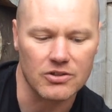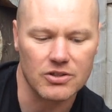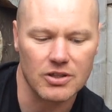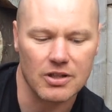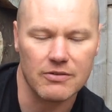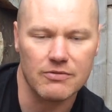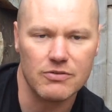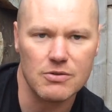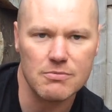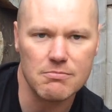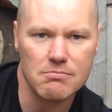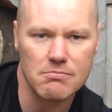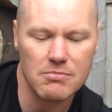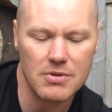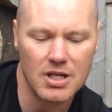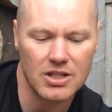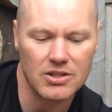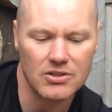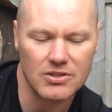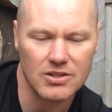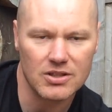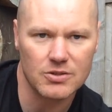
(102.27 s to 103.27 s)
So if you
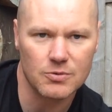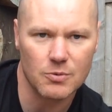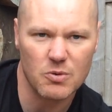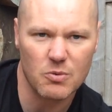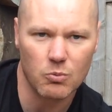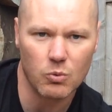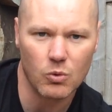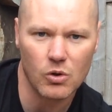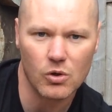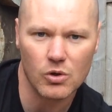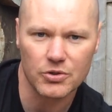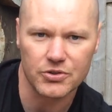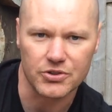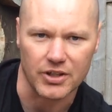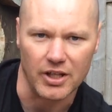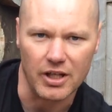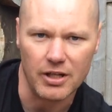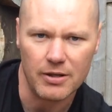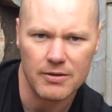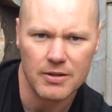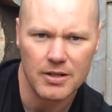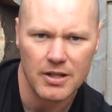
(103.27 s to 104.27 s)
mix this with
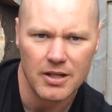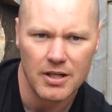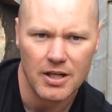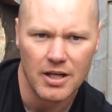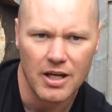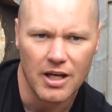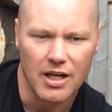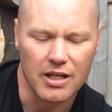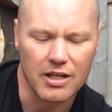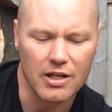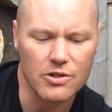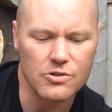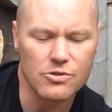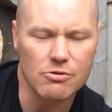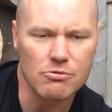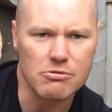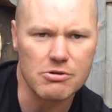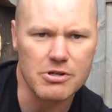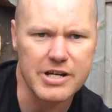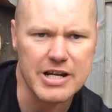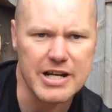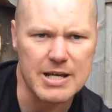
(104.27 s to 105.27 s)
water, it goes a
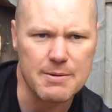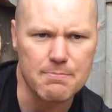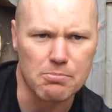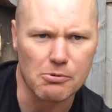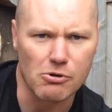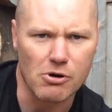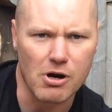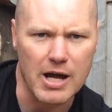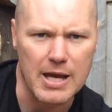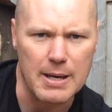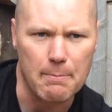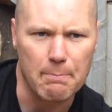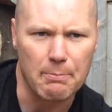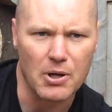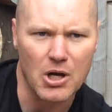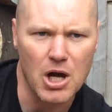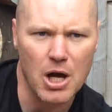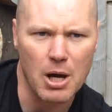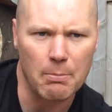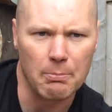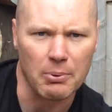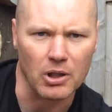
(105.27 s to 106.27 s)
really bright
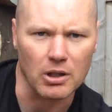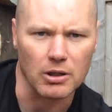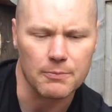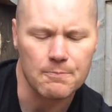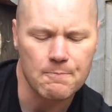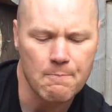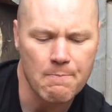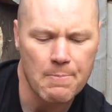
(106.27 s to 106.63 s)
purple,